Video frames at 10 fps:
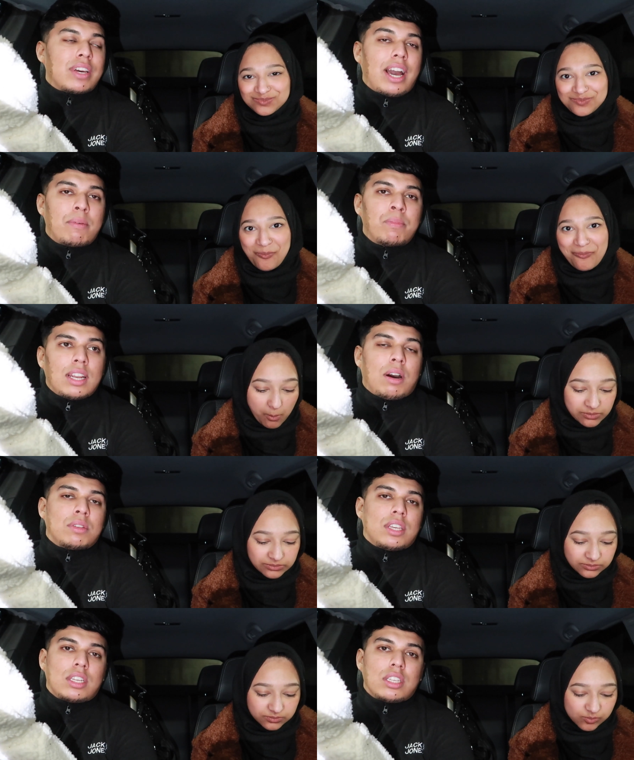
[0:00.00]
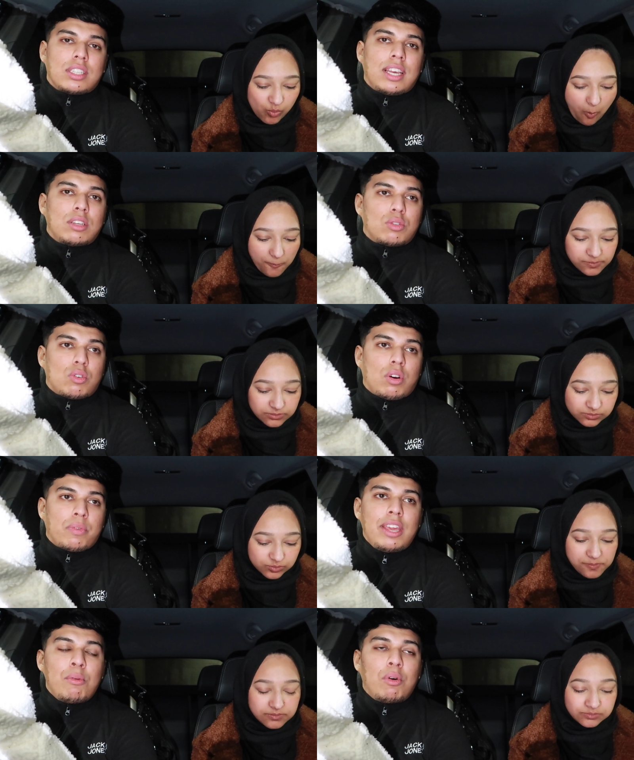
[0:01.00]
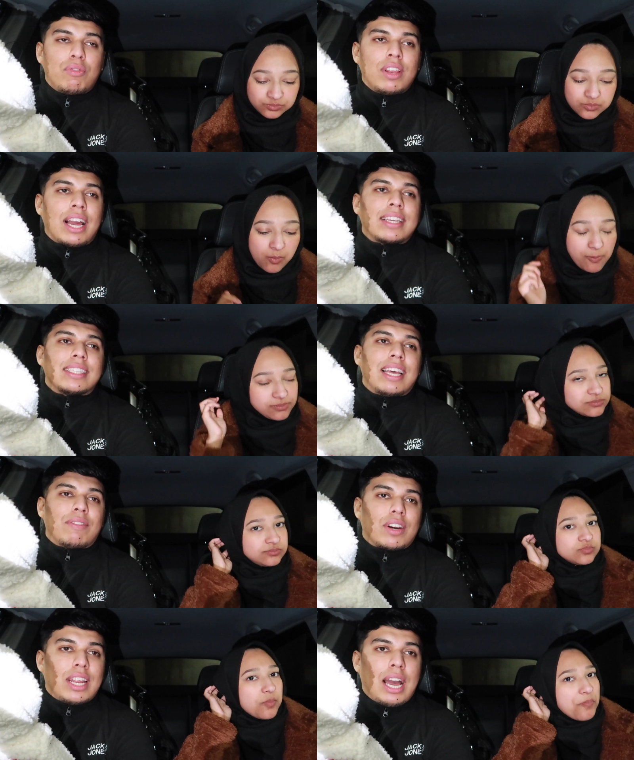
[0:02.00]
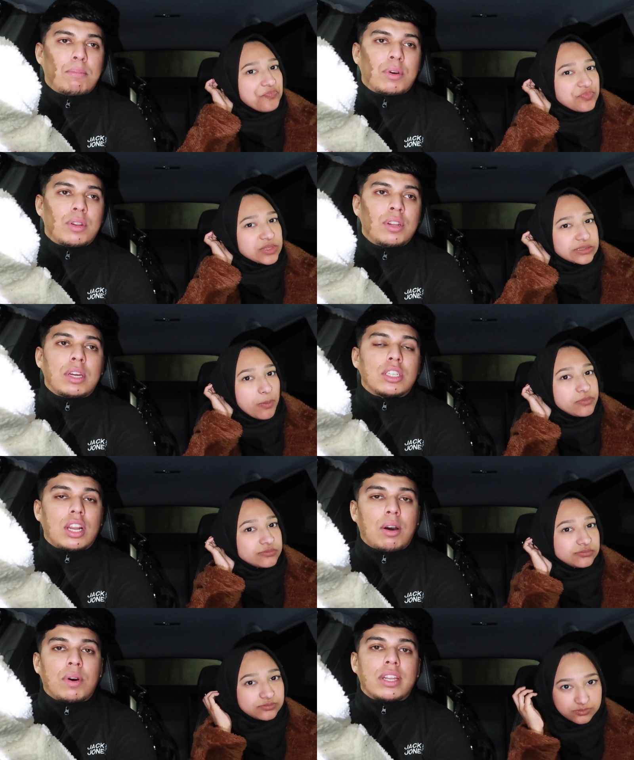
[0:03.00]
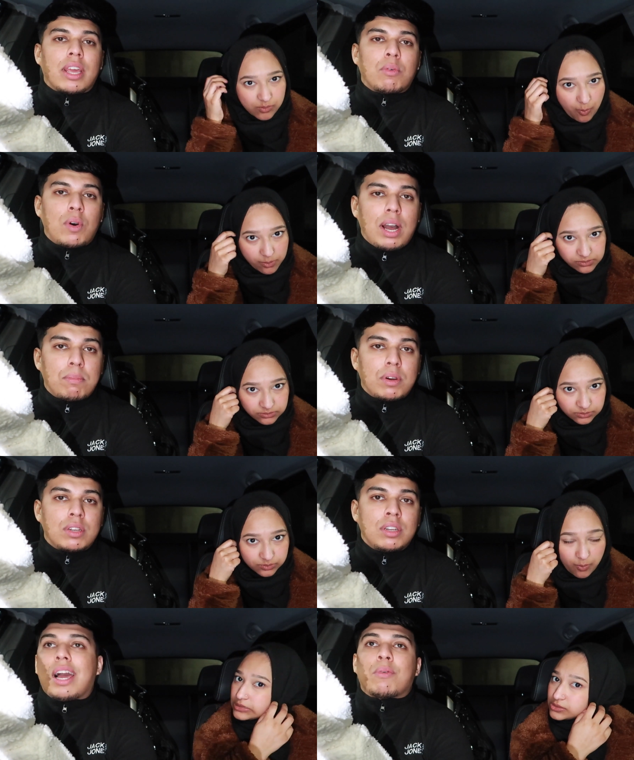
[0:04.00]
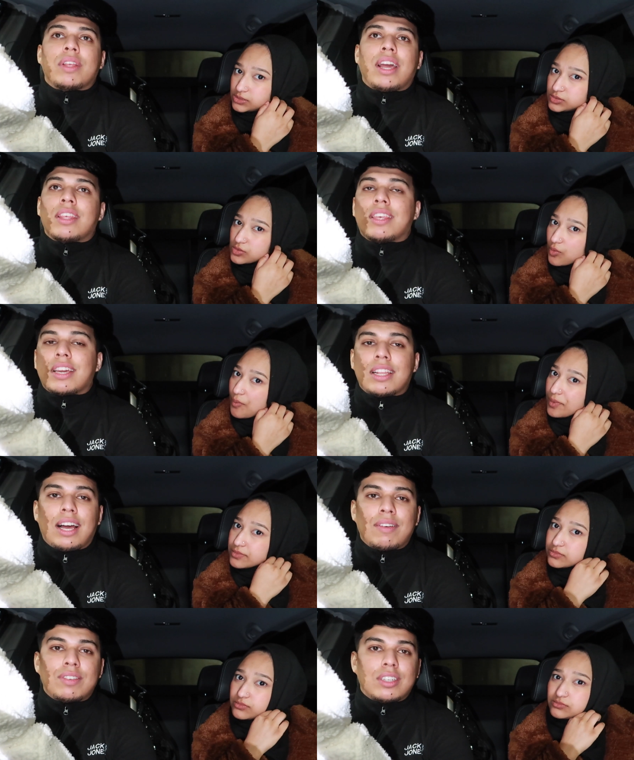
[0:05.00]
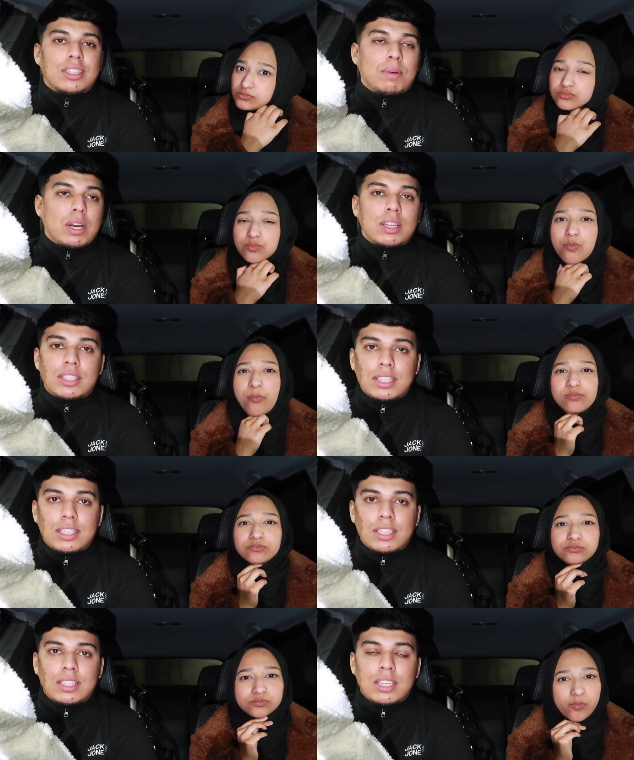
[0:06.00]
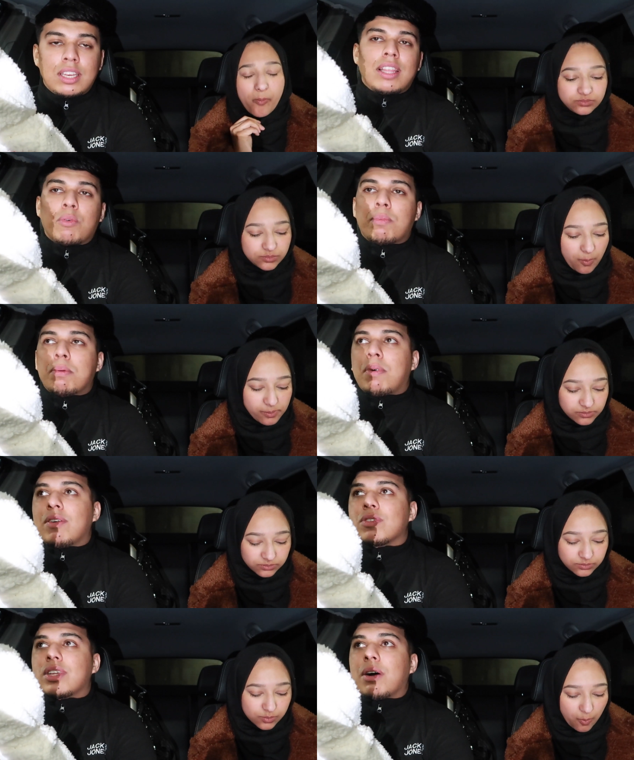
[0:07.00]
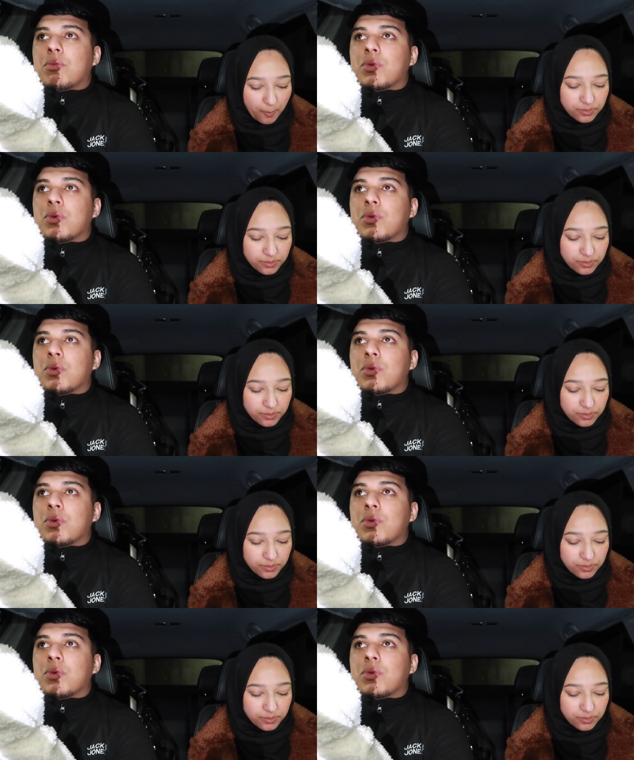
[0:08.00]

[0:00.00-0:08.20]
Speaker 1: time. And I would say just stay strong. It will feel like it's never gonna happen, but inshallah one day it will happen. Like with anything in life, it's just about consistency. There will be months that